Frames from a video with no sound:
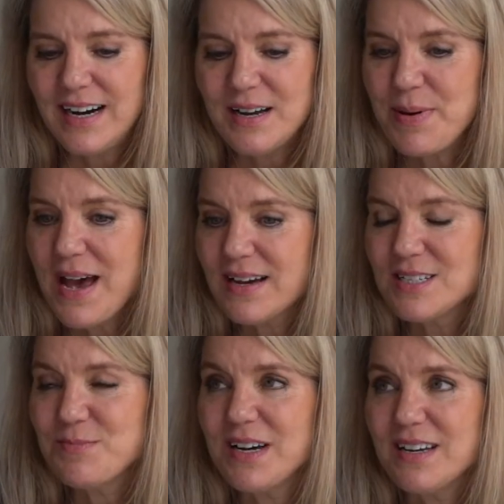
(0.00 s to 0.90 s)
I
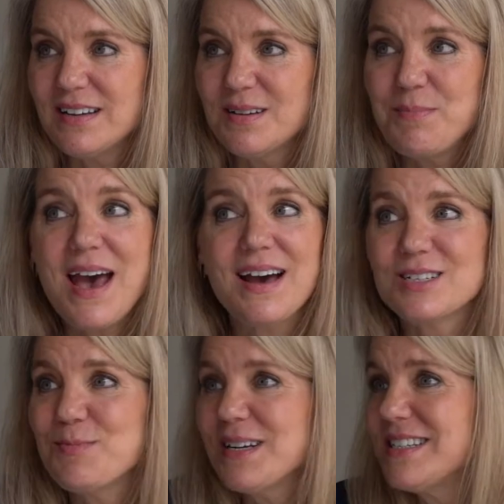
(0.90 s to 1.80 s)
packed
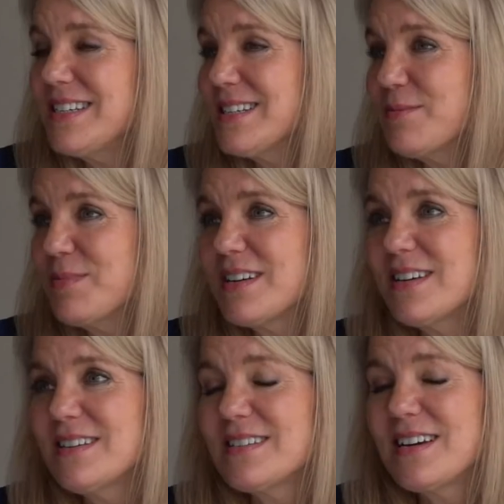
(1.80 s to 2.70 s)
my season
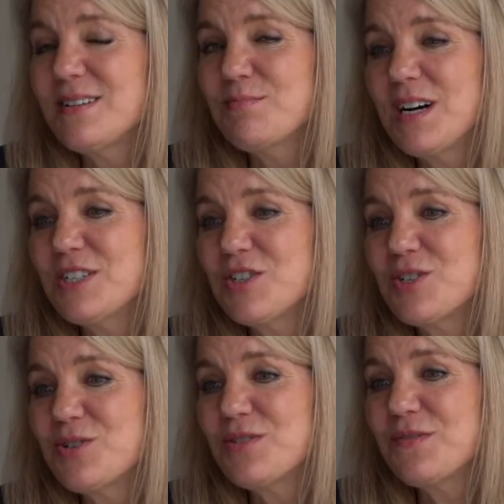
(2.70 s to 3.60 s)
because I
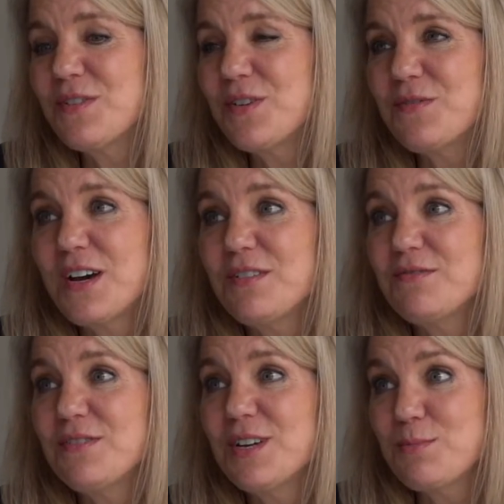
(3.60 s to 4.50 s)
just turned
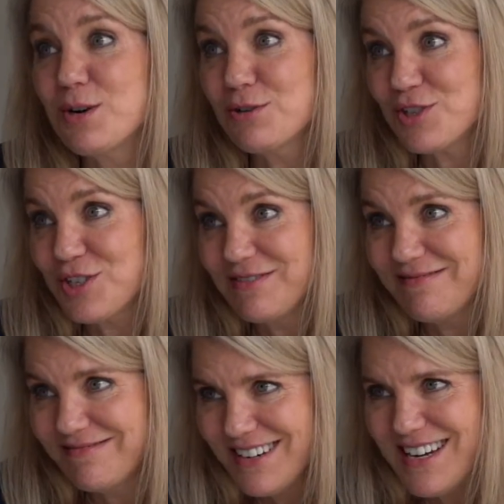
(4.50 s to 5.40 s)
55 in March.
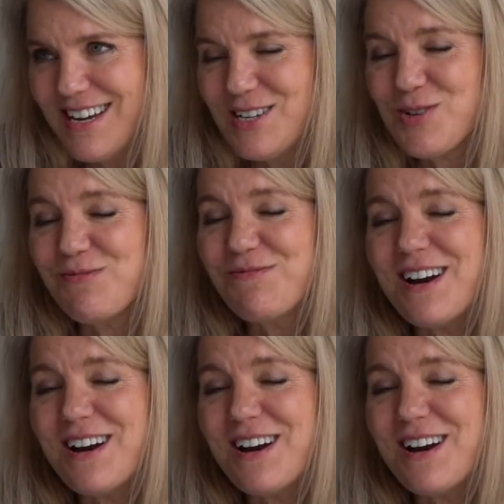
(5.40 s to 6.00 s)
Oh. So